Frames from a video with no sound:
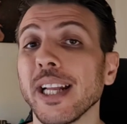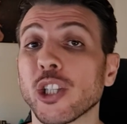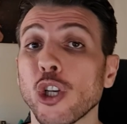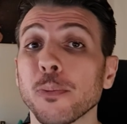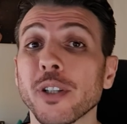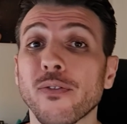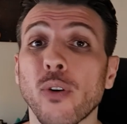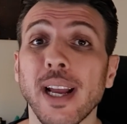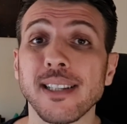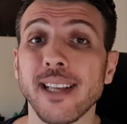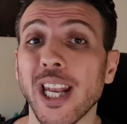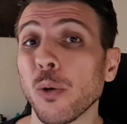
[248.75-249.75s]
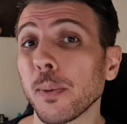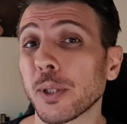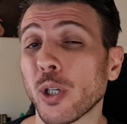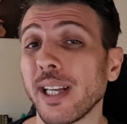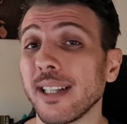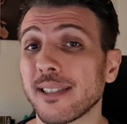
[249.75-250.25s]
In terms of rates, anywhere
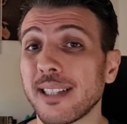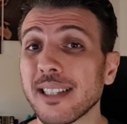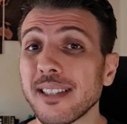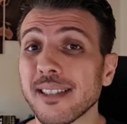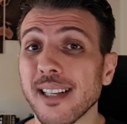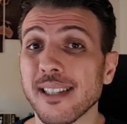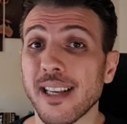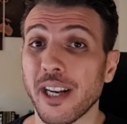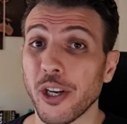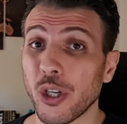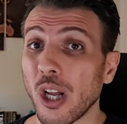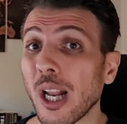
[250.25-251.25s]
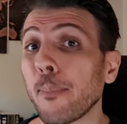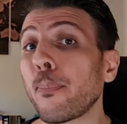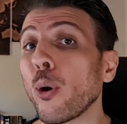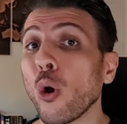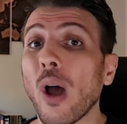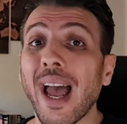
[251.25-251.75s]
between 60 cents and
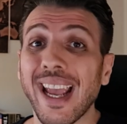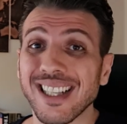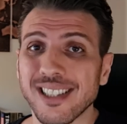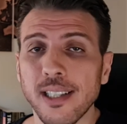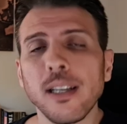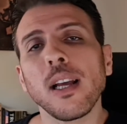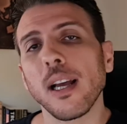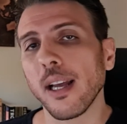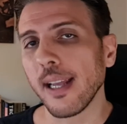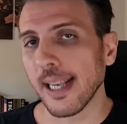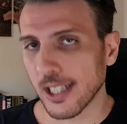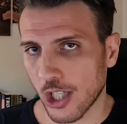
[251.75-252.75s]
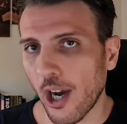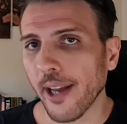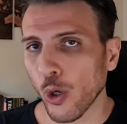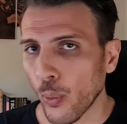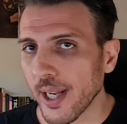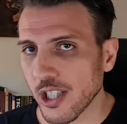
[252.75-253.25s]
$1 per ASIN is
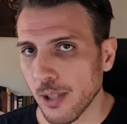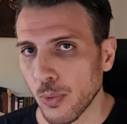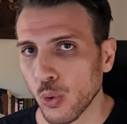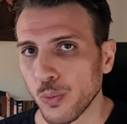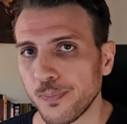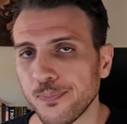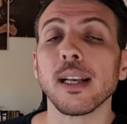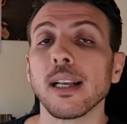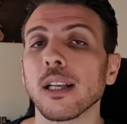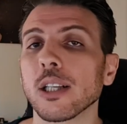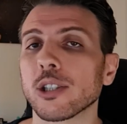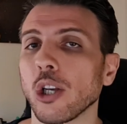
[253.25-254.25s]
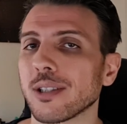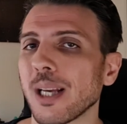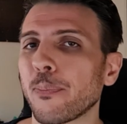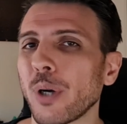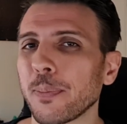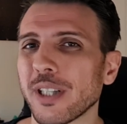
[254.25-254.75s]
kind of reasonable. So
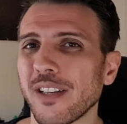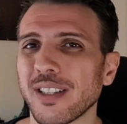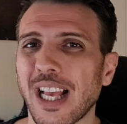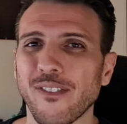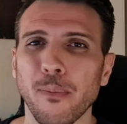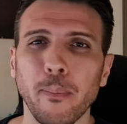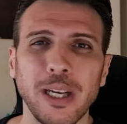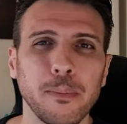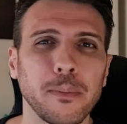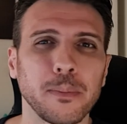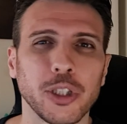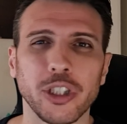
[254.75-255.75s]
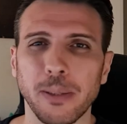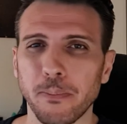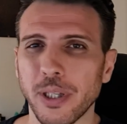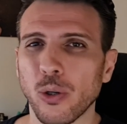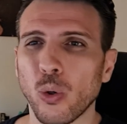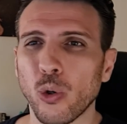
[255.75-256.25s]
some prep centers have a minimum
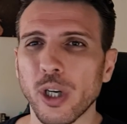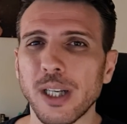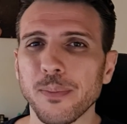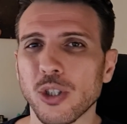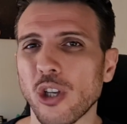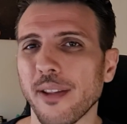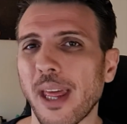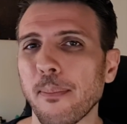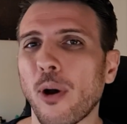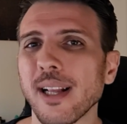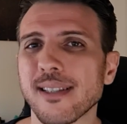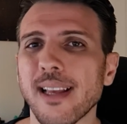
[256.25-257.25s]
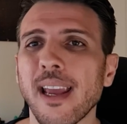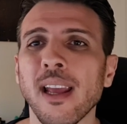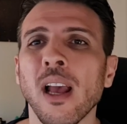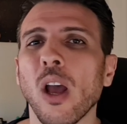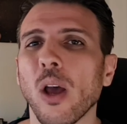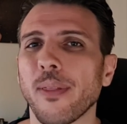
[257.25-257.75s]
shipment order. So they might
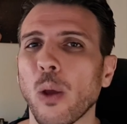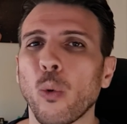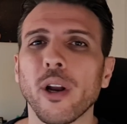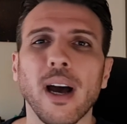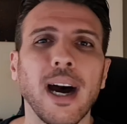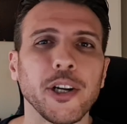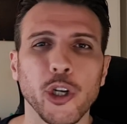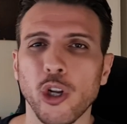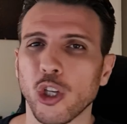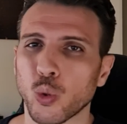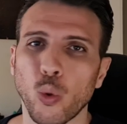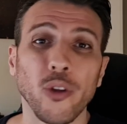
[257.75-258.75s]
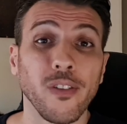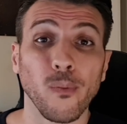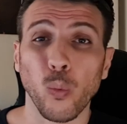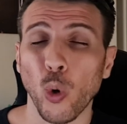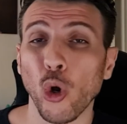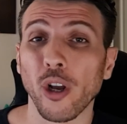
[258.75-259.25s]
say they want $100 worth
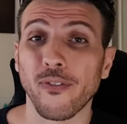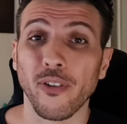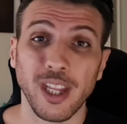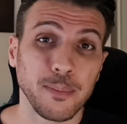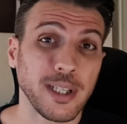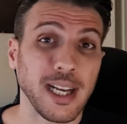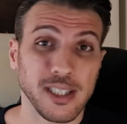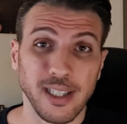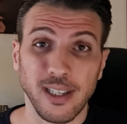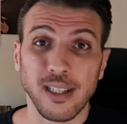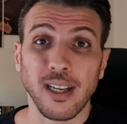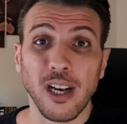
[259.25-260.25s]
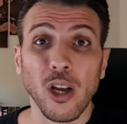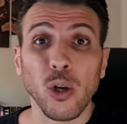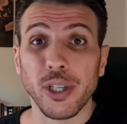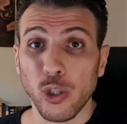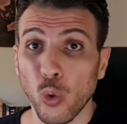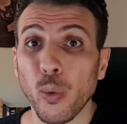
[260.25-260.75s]
of work for them to actually,
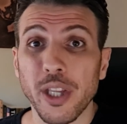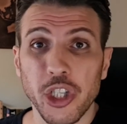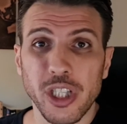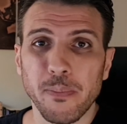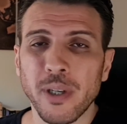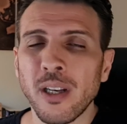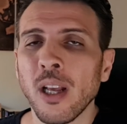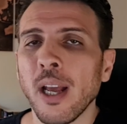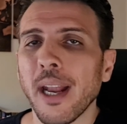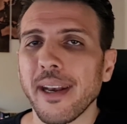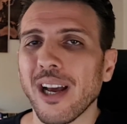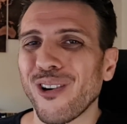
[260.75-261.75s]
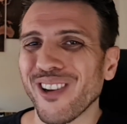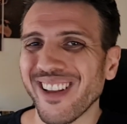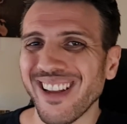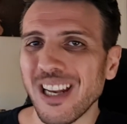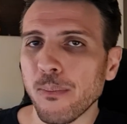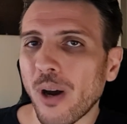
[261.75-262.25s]
deal with a shipment.
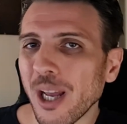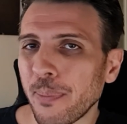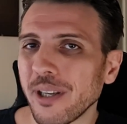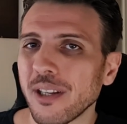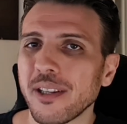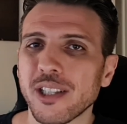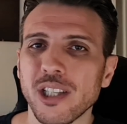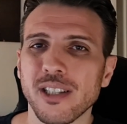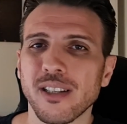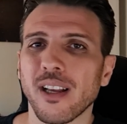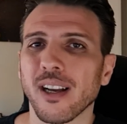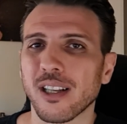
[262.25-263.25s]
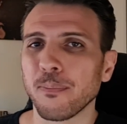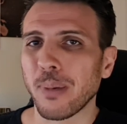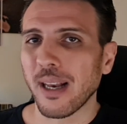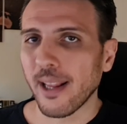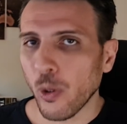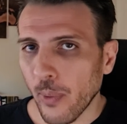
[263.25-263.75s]
Now, in my opinion, this isn't a
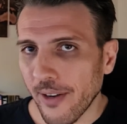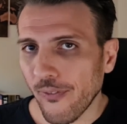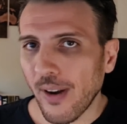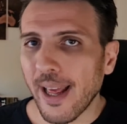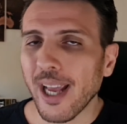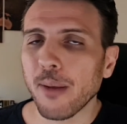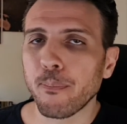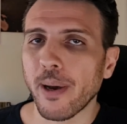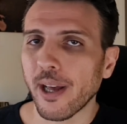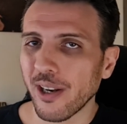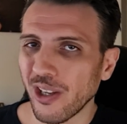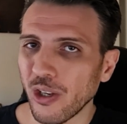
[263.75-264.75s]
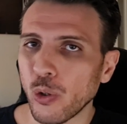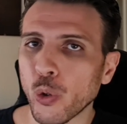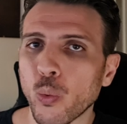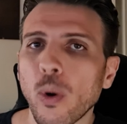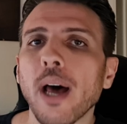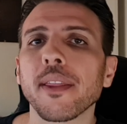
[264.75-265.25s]
complete red flag, but
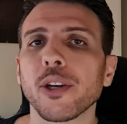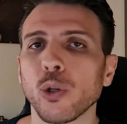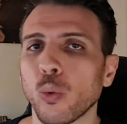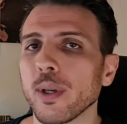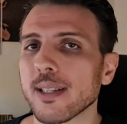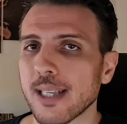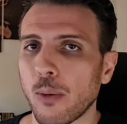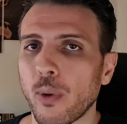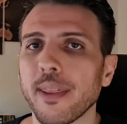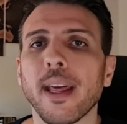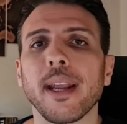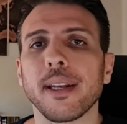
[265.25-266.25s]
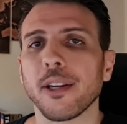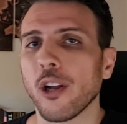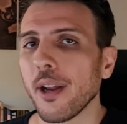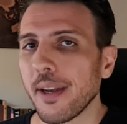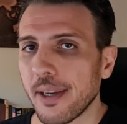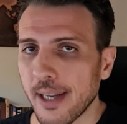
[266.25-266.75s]
you'd rather deal with someone that,
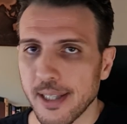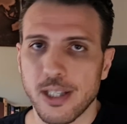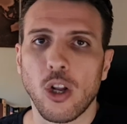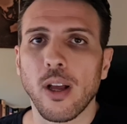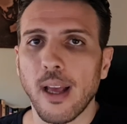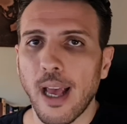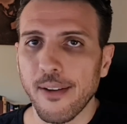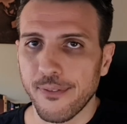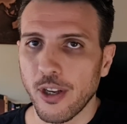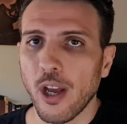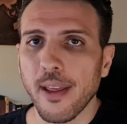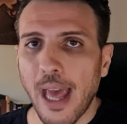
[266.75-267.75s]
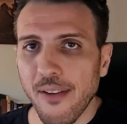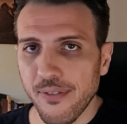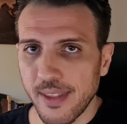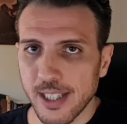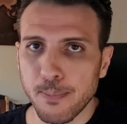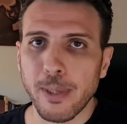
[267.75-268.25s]
doesn't
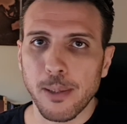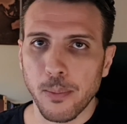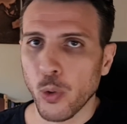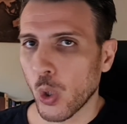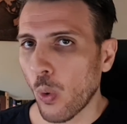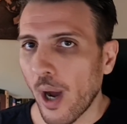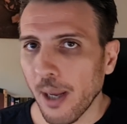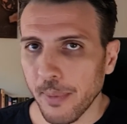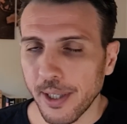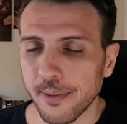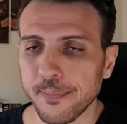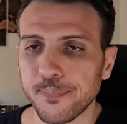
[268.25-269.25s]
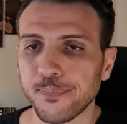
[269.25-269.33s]
have this minimum requirement.